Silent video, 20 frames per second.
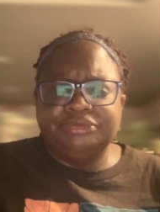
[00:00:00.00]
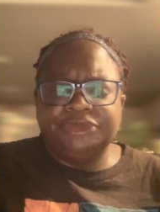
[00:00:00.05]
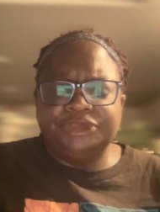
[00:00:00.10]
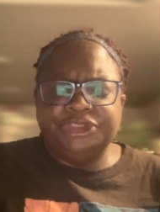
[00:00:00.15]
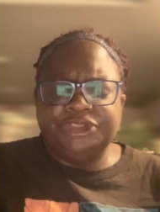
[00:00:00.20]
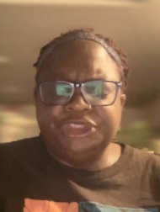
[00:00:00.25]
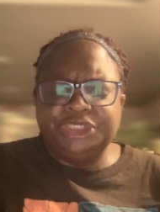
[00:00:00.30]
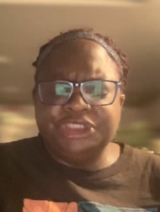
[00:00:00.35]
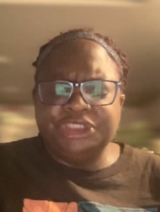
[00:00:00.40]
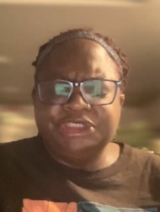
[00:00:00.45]

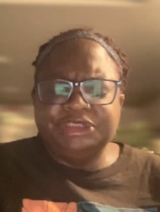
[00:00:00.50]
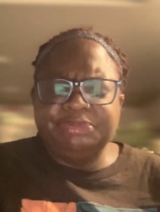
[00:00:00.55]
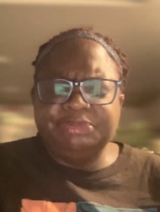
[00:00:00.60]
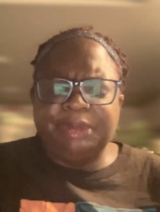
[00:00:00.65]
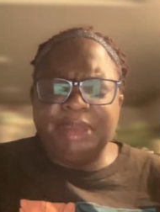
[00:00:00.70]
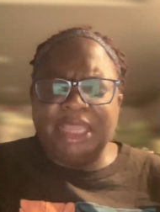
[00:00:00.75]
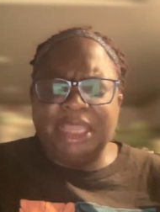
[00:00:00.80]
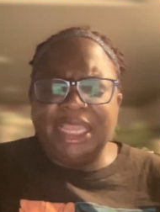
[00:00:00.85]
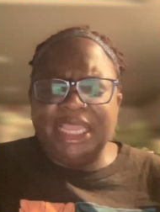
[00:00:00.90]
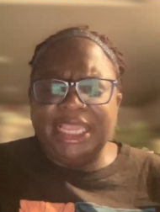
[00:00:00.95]
just
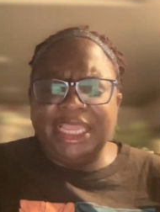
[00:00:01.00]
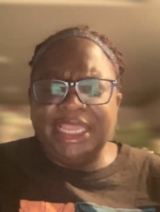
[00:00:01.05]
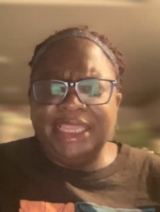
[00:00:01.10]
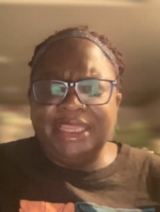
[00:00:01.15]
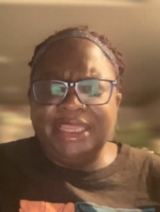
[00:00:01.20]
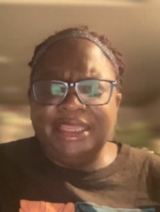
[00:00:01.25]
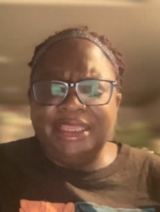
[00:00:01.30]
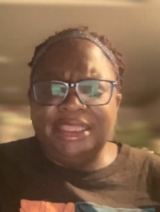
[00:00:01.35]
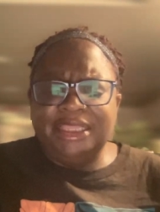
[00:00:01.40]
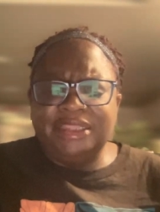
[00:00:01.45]
by
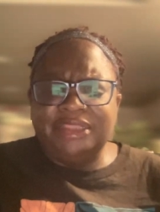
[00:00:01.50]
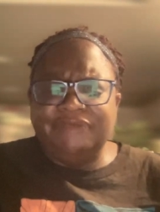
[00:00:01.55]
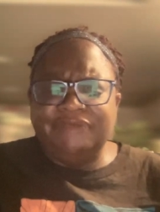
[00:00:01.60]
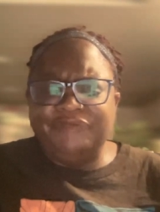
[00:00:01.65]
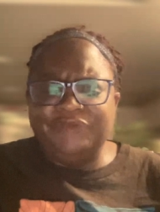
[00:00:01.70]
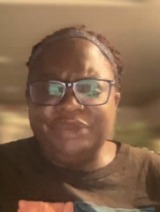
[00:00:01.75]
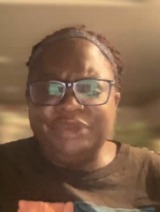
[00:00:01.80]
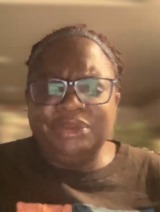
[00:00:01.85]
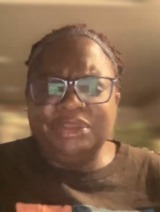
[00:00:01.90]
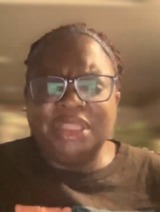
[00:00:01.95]
the
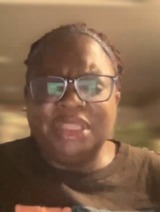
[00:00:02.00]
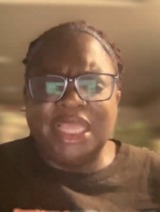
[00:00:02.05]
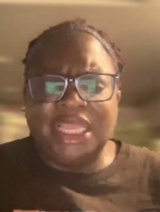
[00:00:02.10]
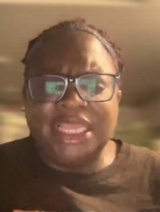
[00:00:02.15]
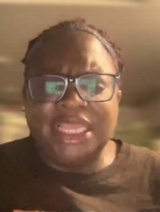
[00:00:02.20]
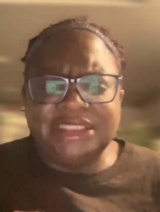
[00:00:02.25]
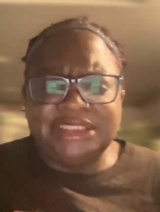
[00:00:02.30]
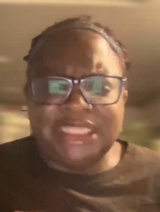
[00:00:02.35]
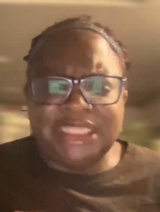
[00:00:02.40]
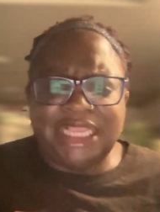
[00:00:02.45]
few
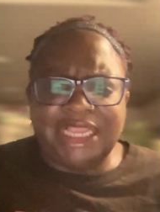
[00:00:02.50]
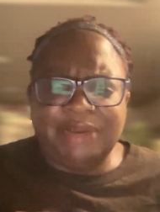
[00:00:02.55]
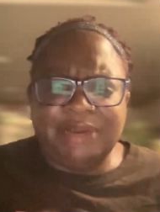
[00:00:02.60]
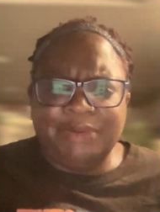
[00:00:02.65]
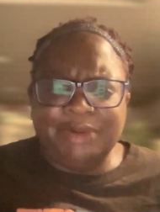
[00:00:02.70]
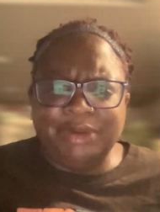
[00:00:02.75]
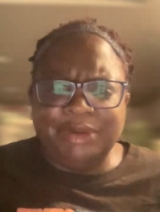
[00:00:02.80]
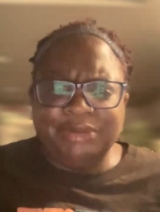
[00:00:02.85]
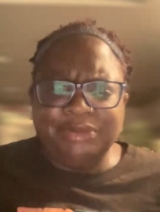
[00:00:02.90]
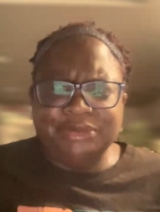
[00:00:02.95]
lines that I
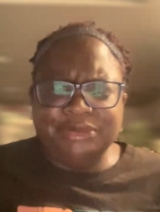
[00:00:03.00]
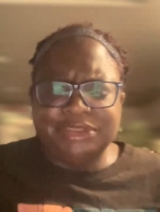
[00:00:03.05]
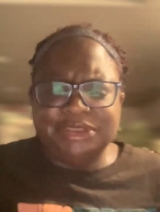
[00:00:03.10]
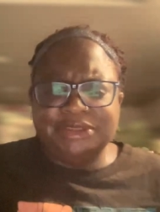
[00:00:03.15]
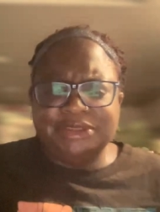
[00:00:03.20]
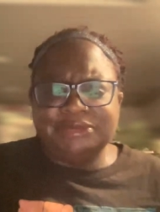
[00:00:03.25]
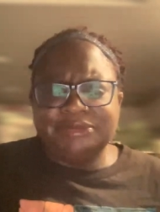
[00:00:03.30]
wrote.